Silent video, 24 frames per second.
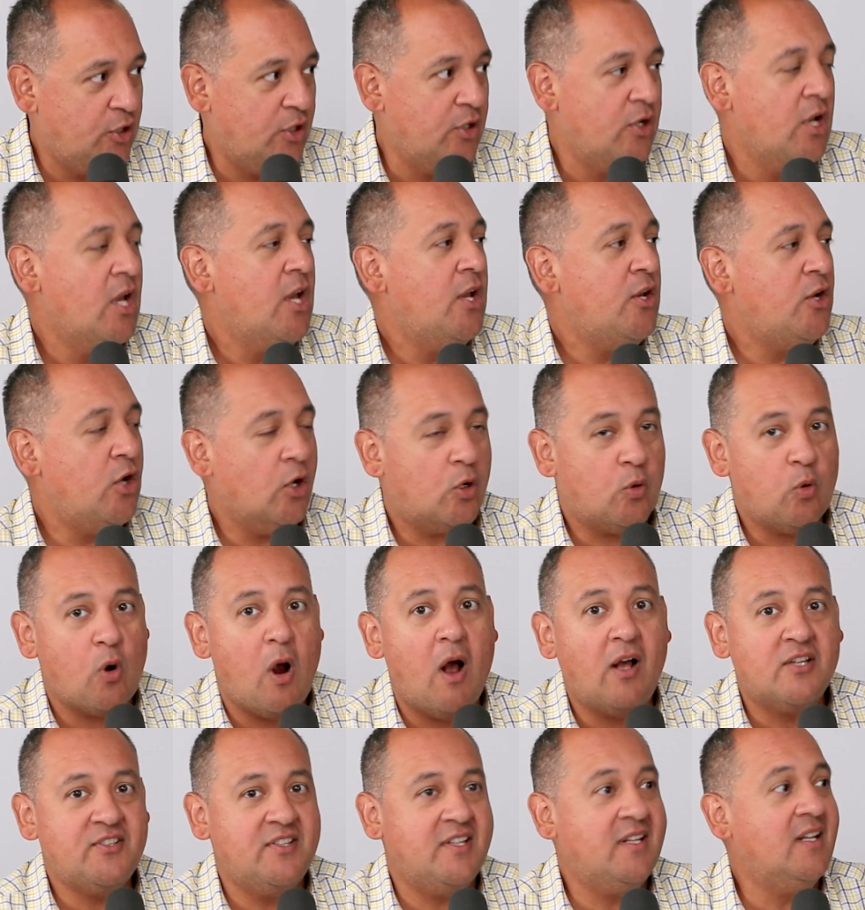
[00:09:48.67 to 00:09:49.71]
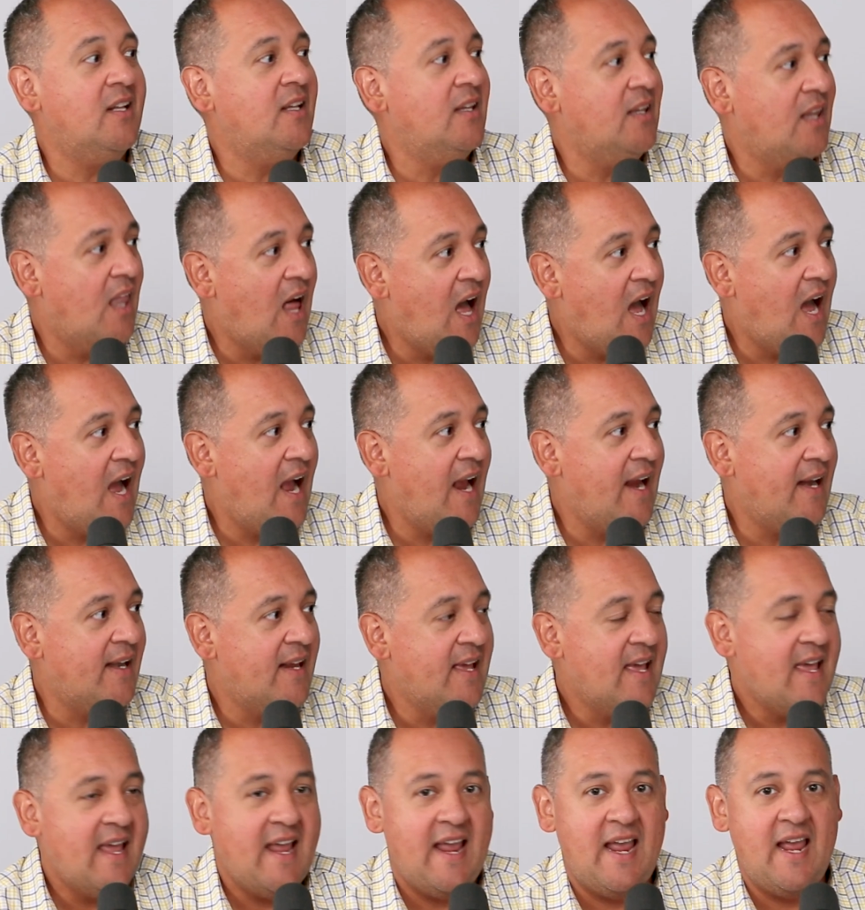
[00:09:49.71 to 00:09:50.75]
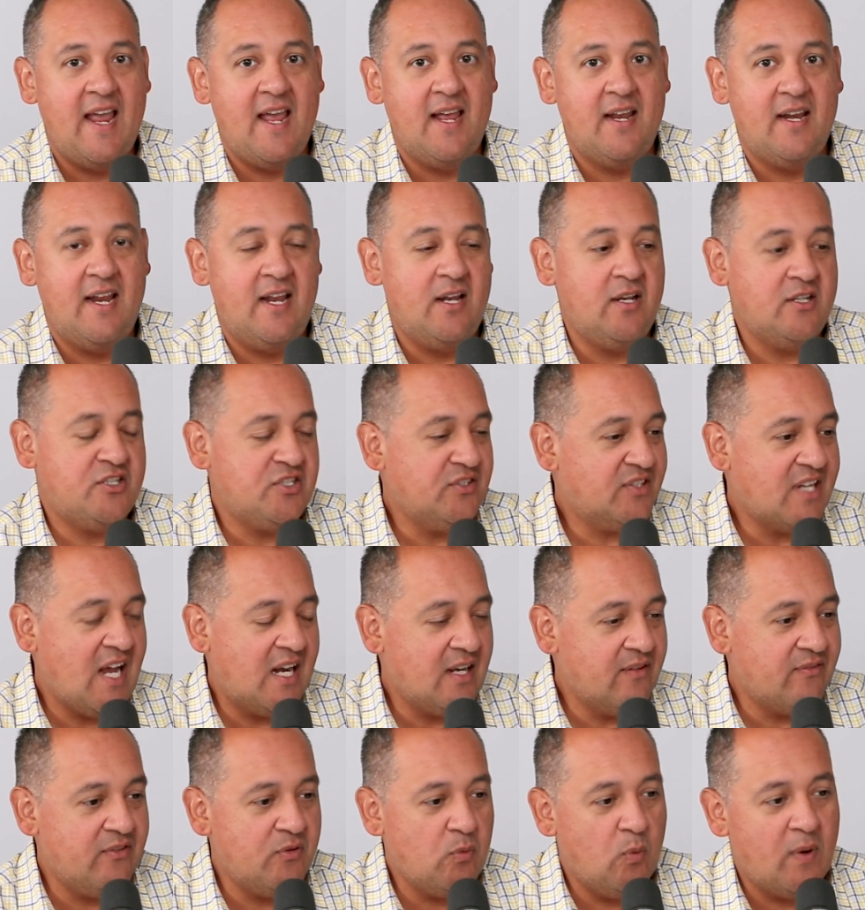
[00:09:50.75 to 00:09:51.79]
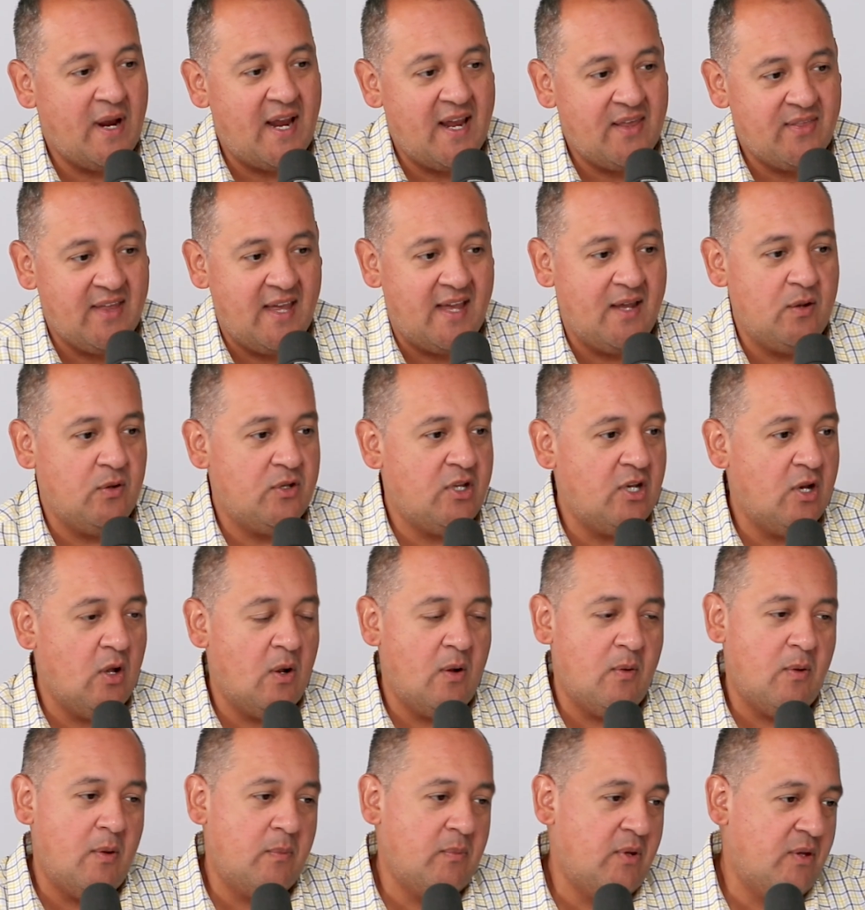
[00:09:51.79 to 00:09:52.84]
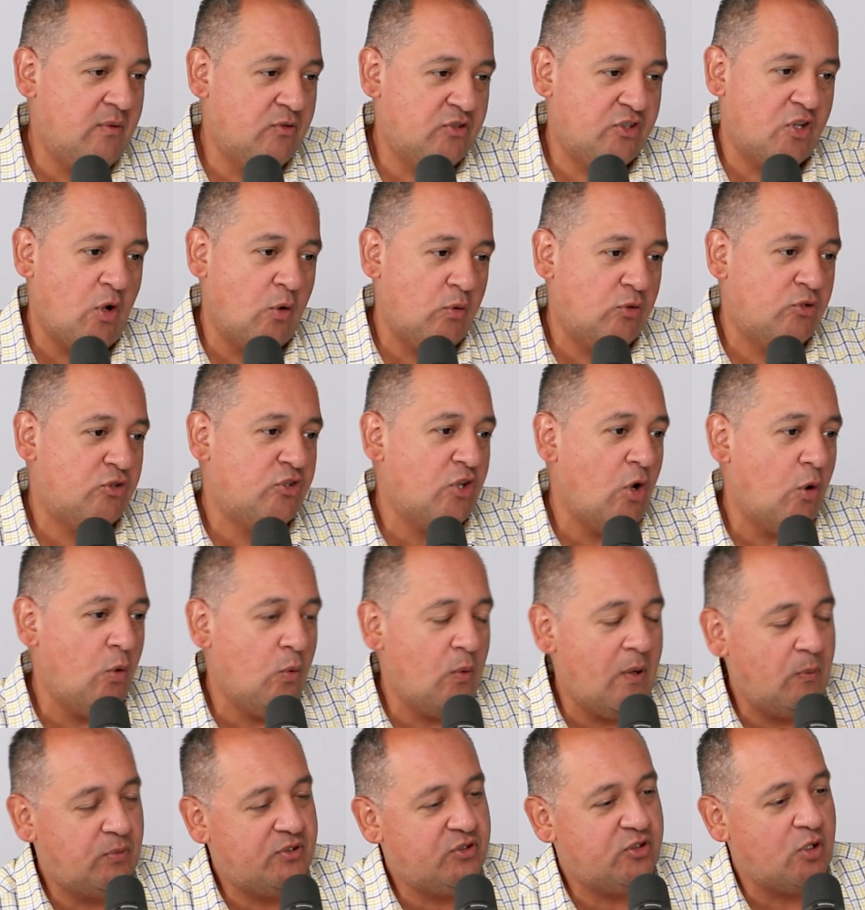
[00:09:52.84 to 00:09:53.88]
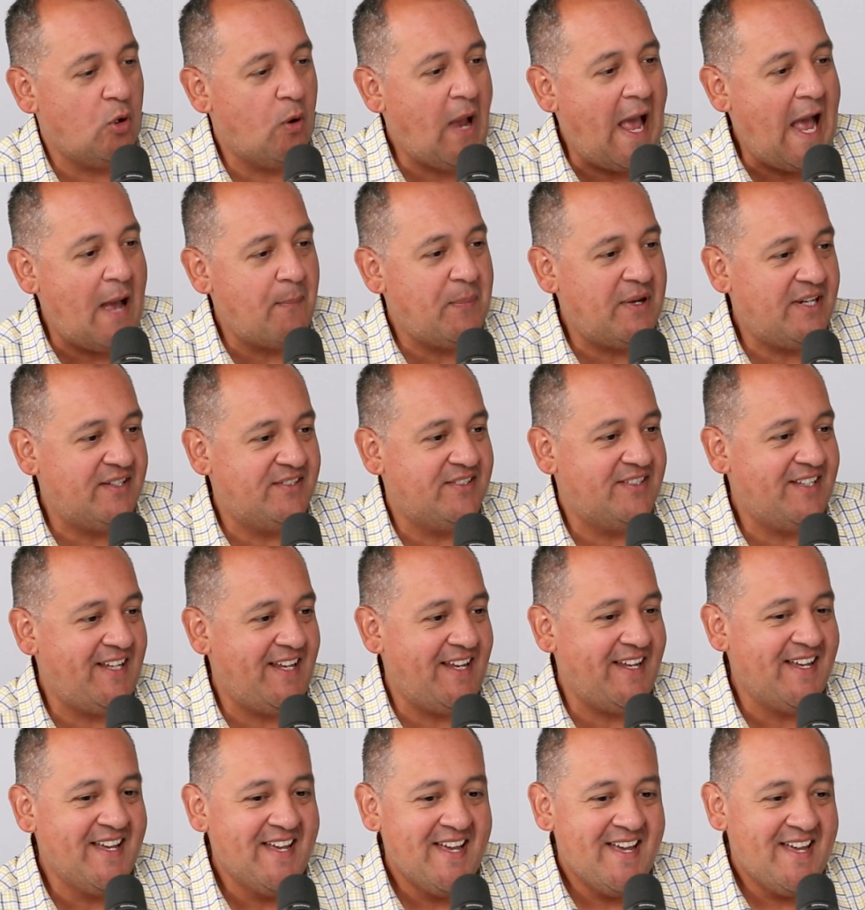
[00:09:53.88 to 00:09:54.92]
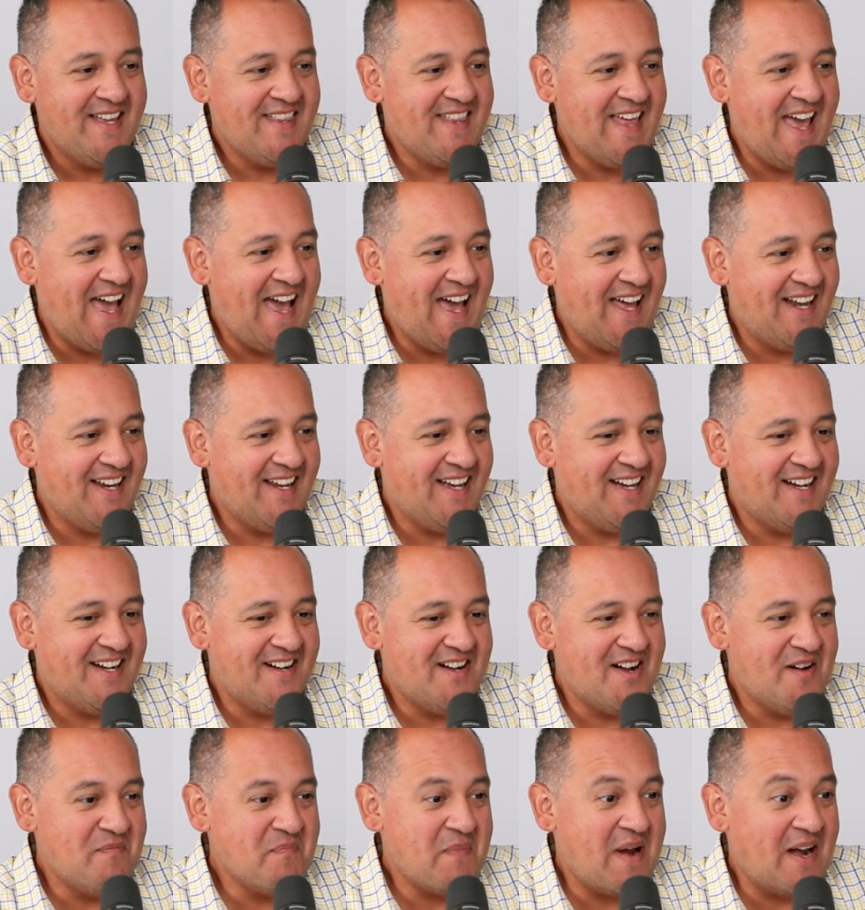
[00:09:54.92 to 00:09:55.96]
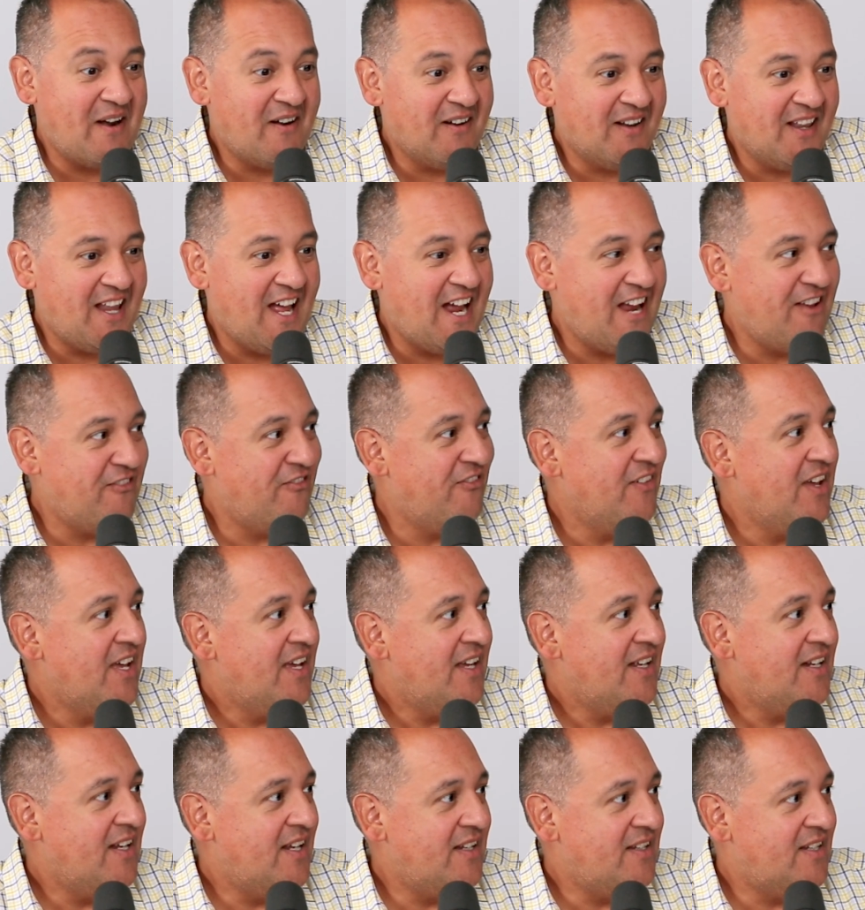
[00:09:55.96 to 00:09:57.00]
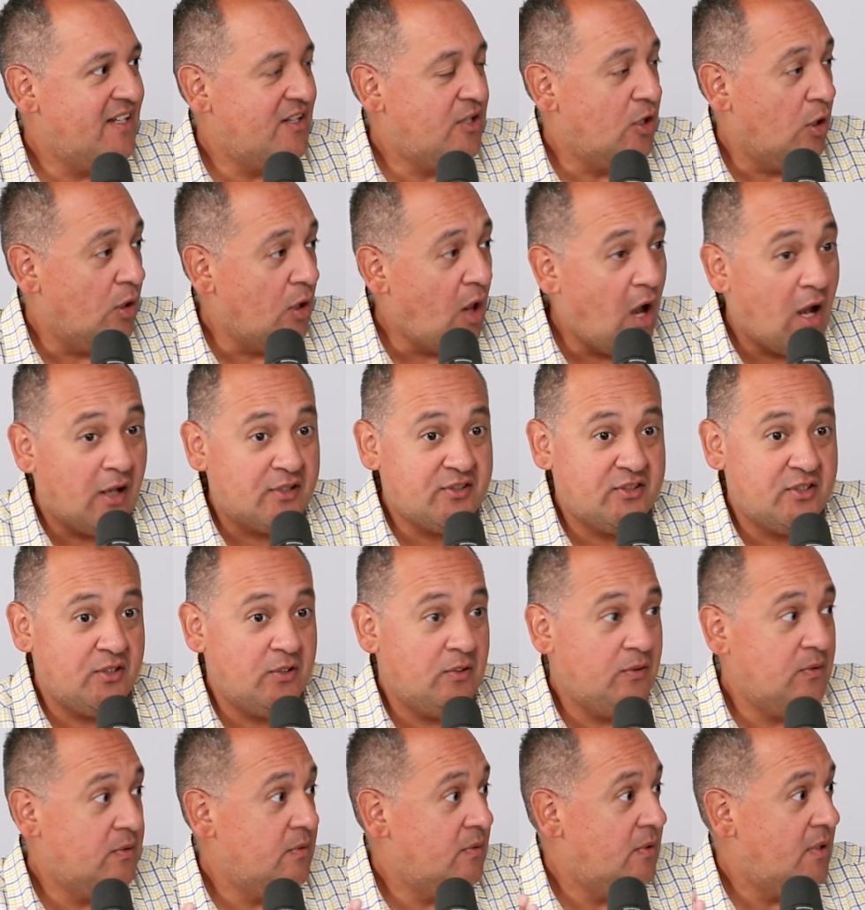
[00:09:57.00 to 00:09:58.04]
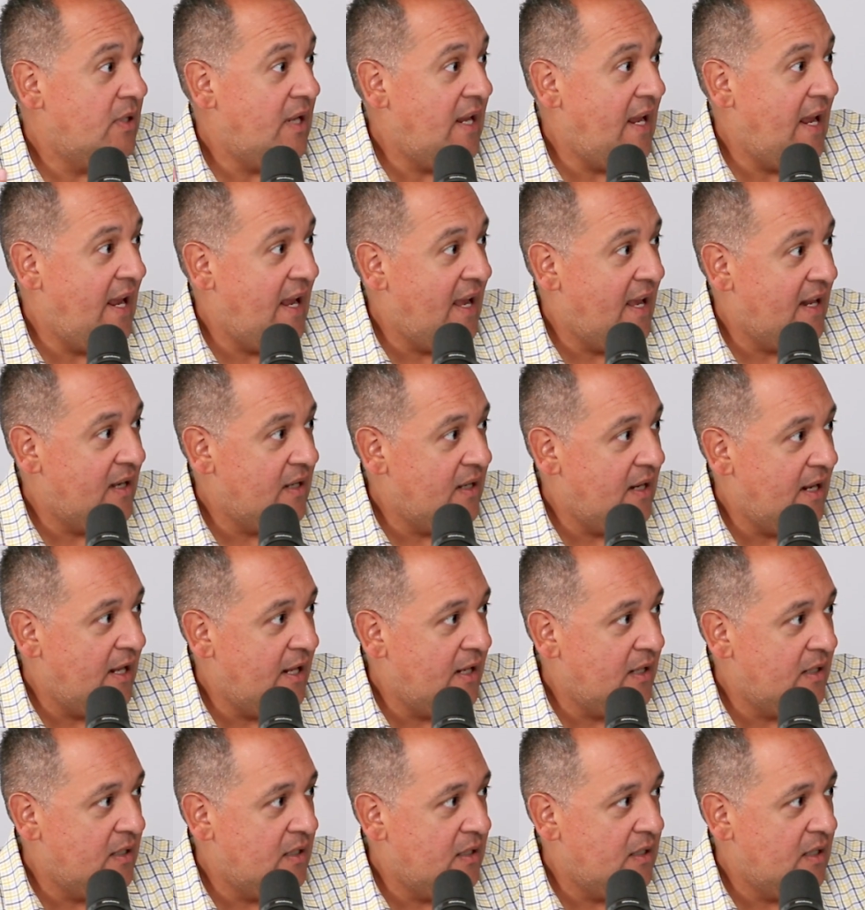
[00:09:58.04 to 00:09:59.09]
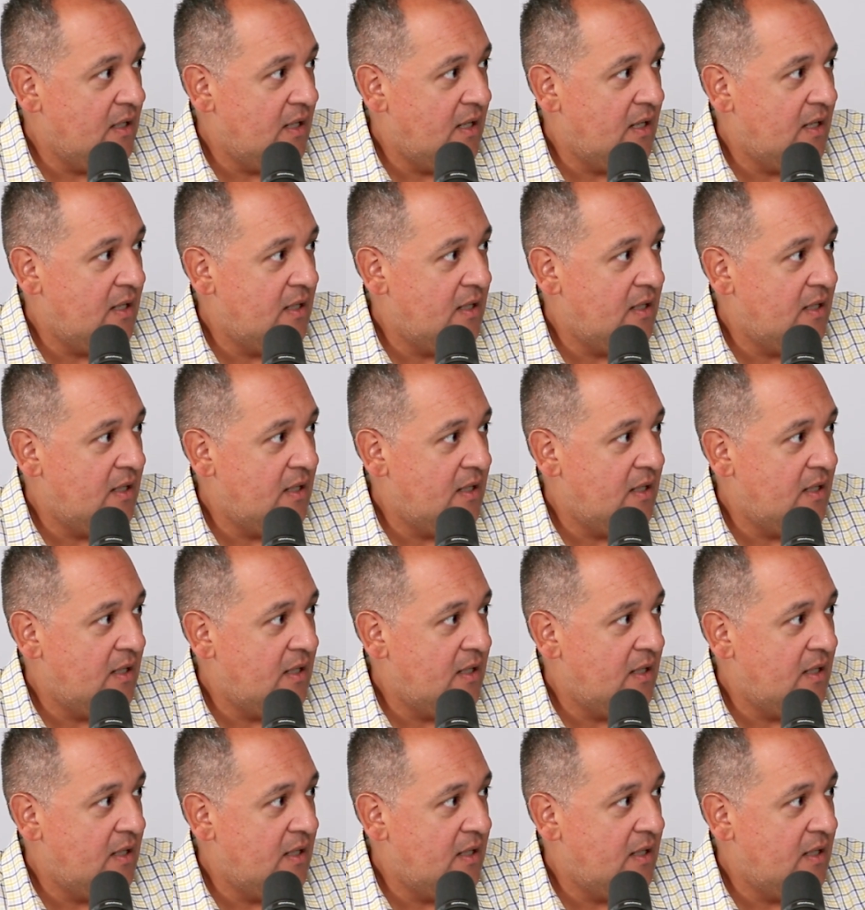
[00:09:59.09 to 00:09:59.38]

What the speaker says: You're crossing a line, and just kind of the way that I'm so happy to see that AmeriLife did their lawsuit and